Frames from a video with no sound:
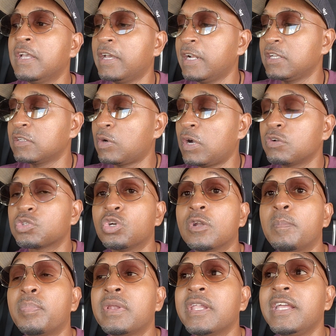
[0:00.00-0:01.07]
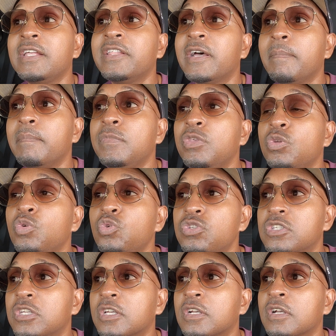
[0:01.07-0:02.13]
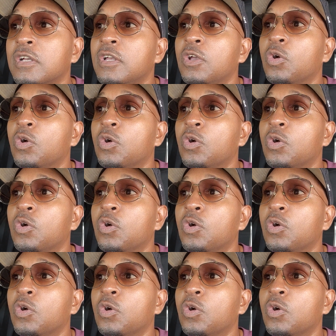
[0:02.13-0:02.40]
And I was going to play that music